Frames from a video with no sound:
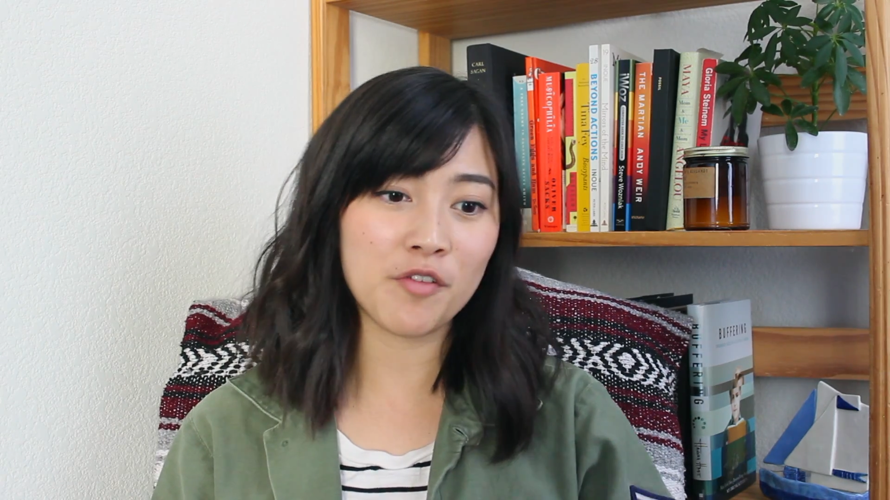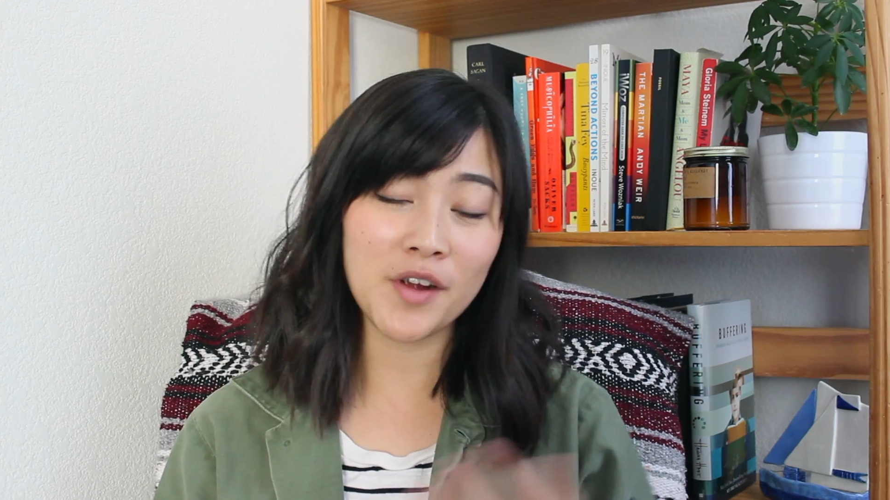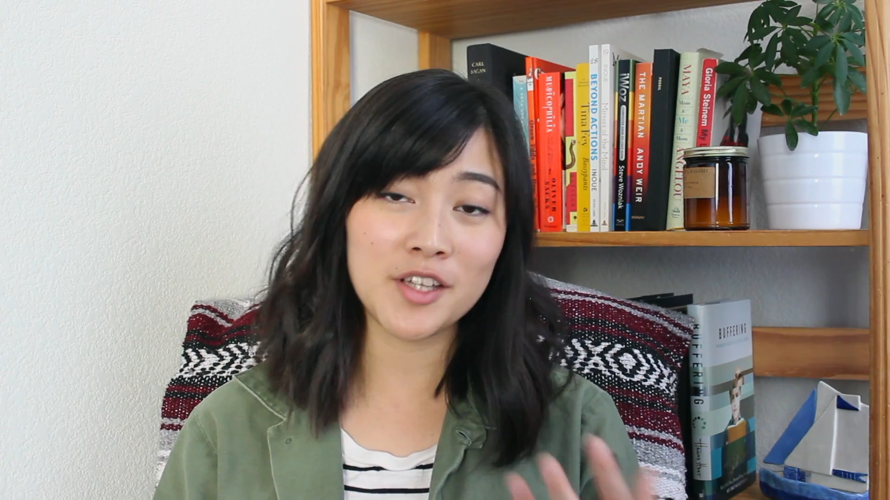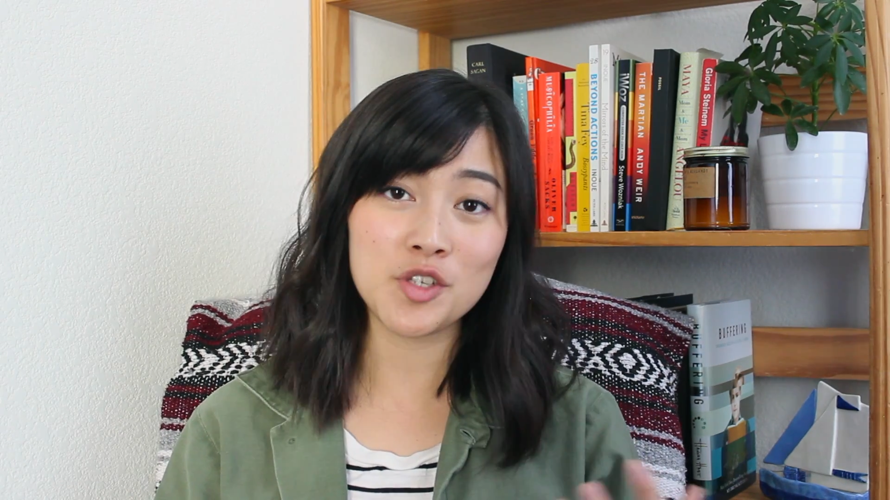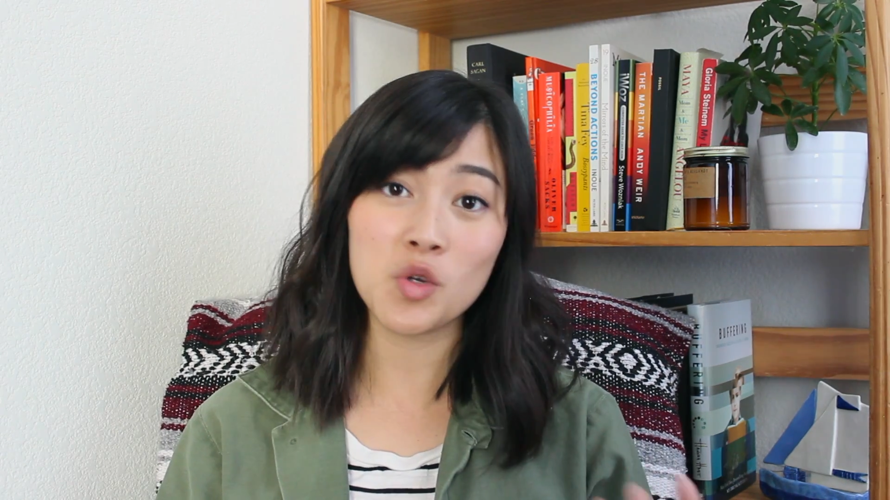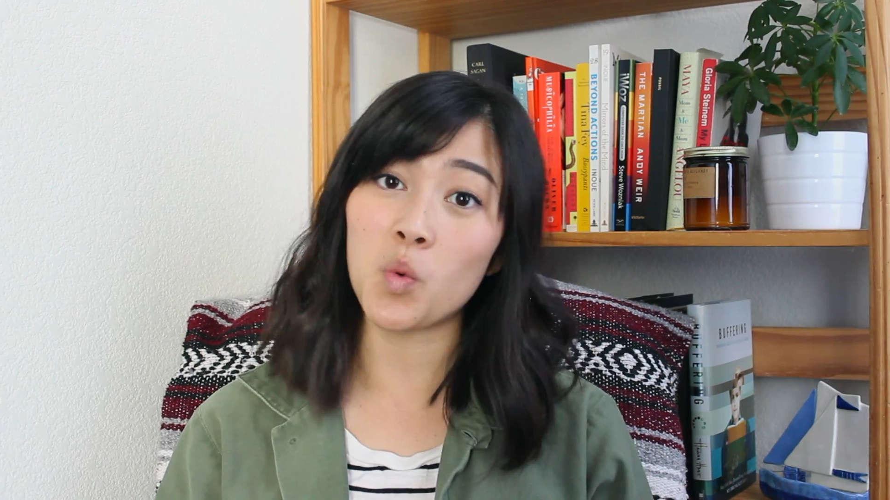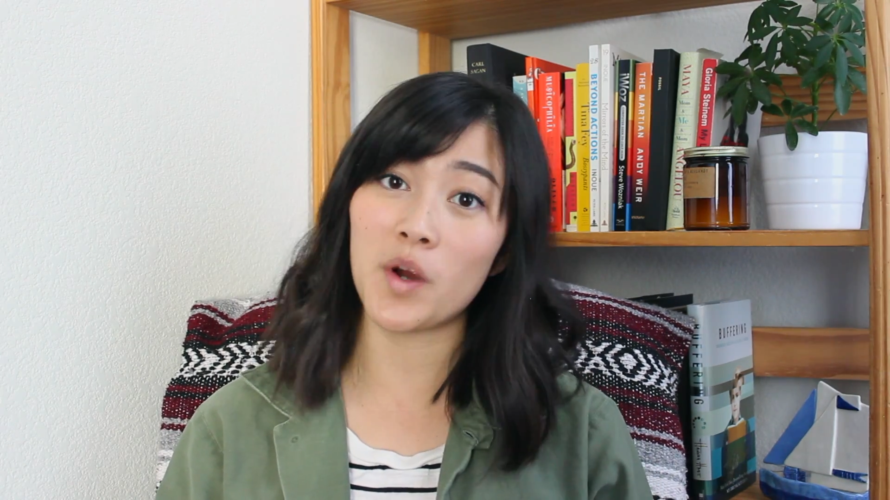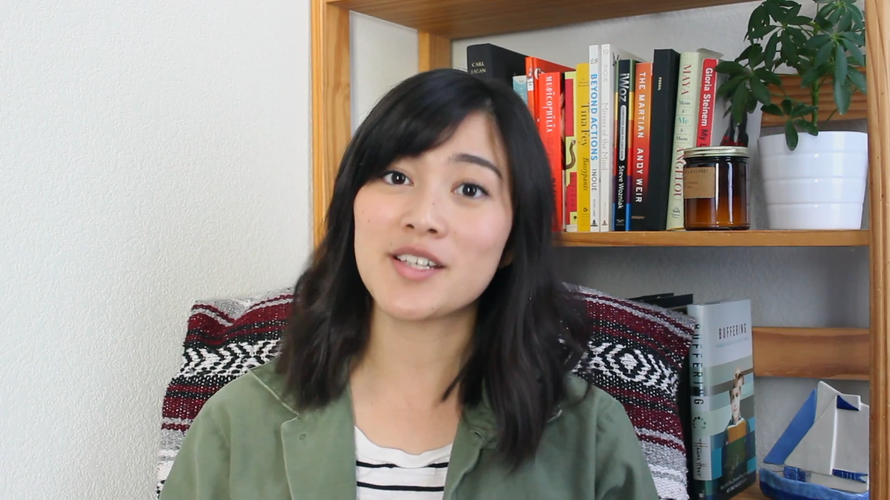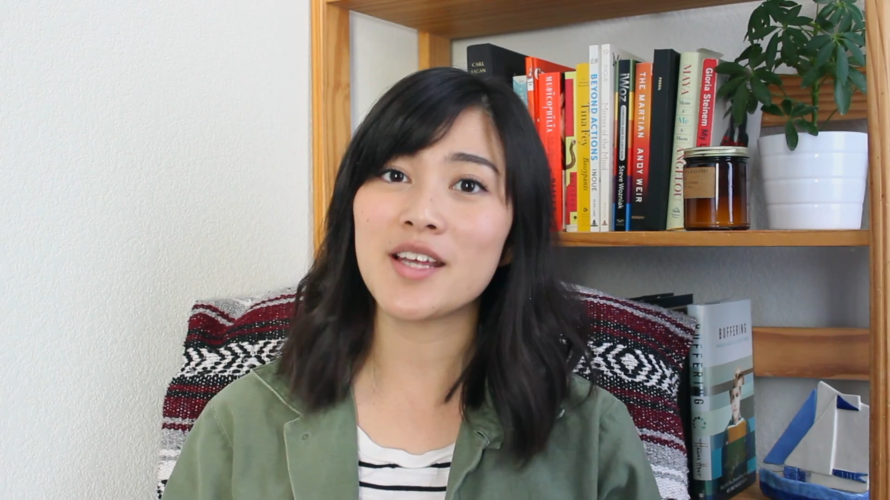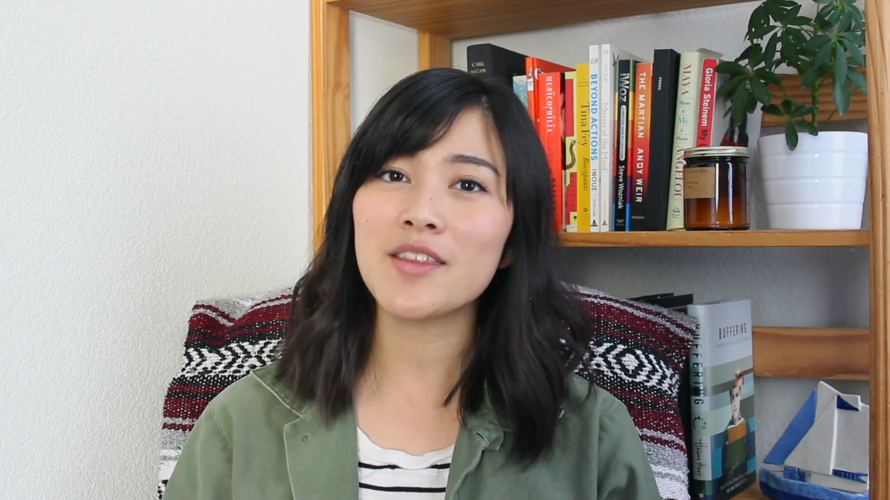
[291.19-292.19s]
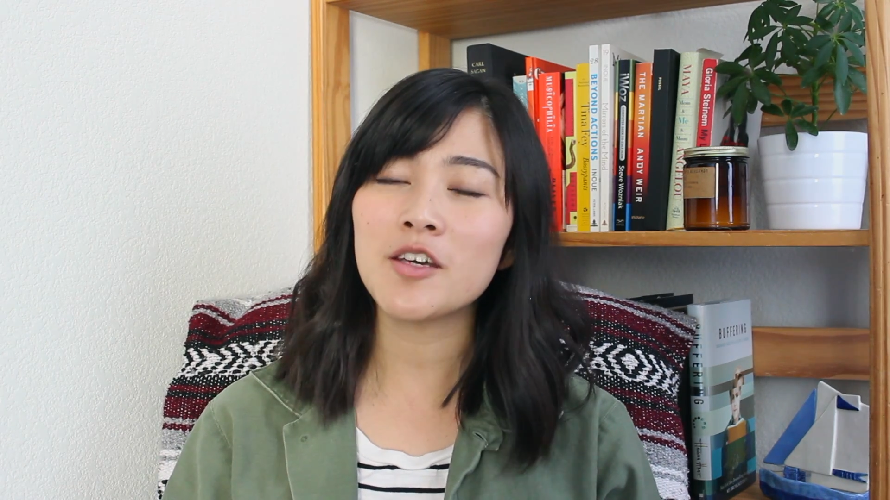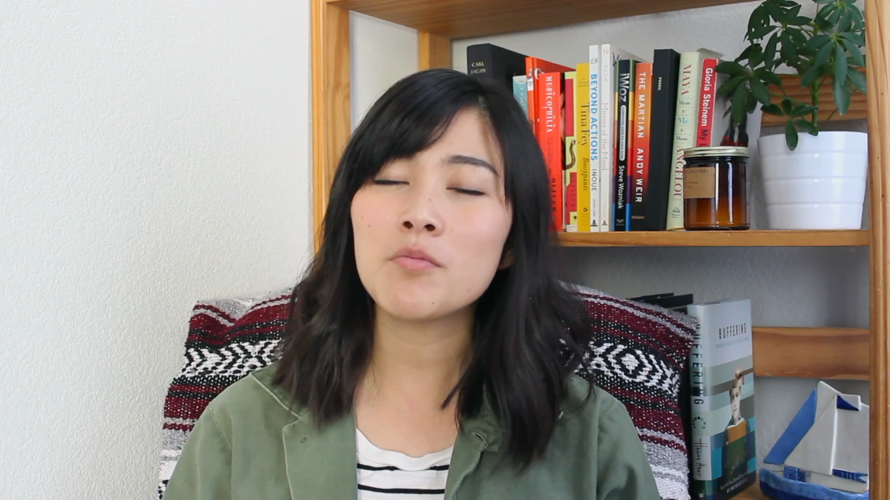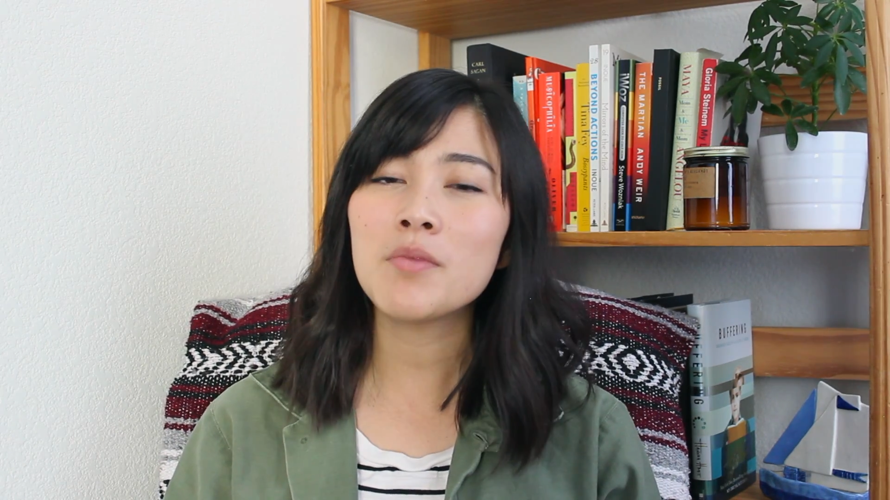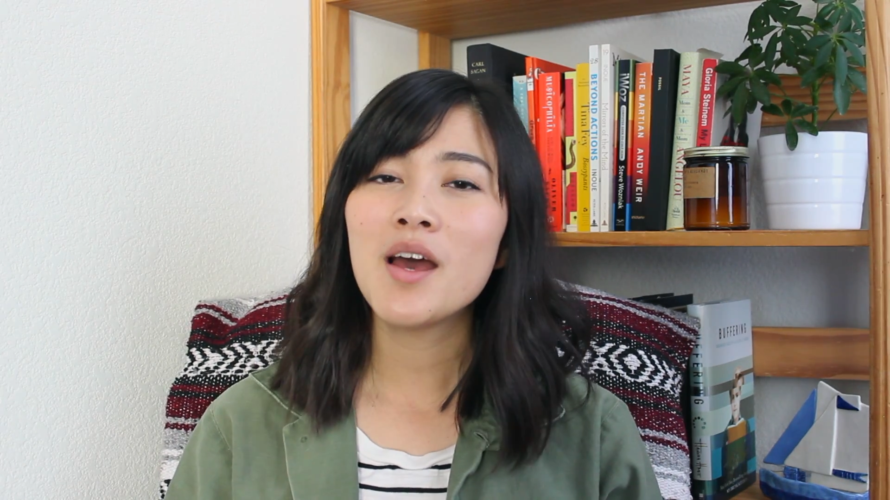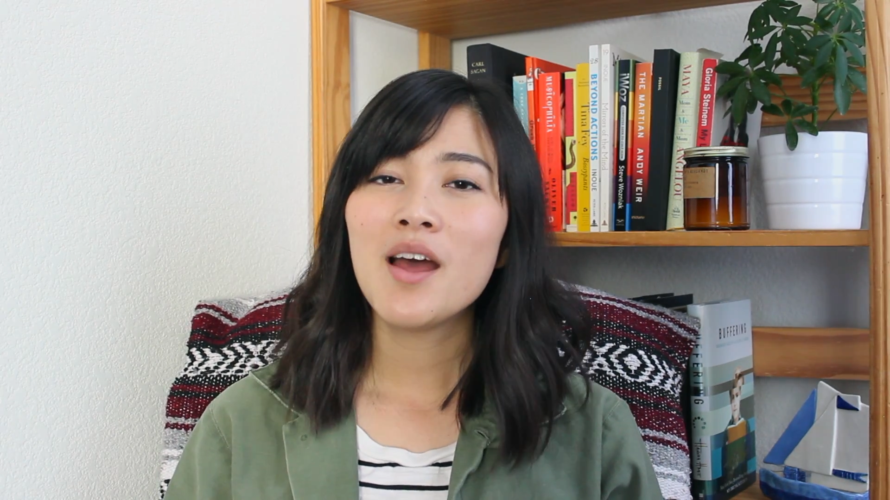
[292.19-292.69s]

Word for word: friends who worked at them,